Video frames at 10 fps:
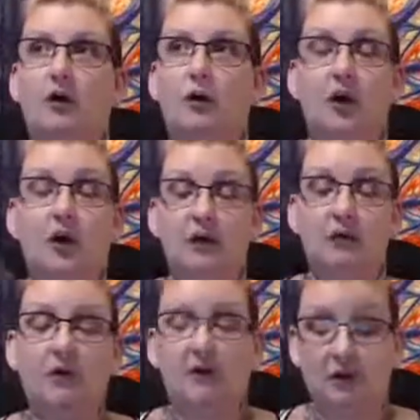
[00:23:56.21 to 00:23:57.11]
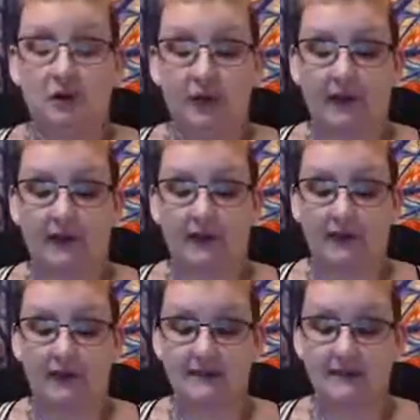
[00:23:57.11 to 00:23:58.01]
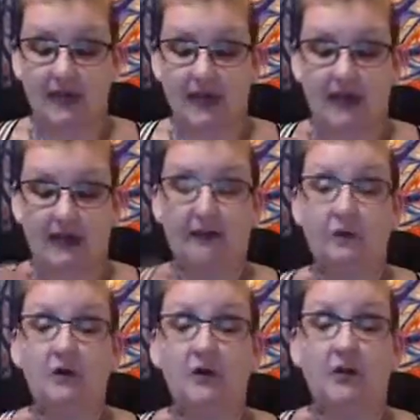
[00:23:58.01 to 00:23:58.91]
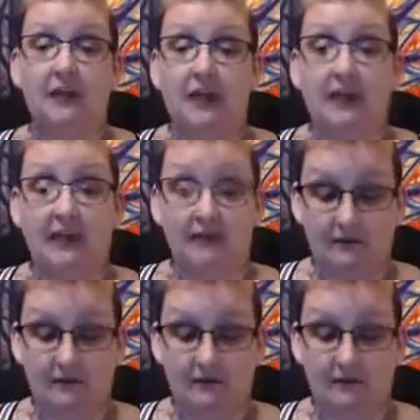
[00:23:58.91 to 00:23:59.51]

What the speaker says: working with your abilities and communicating,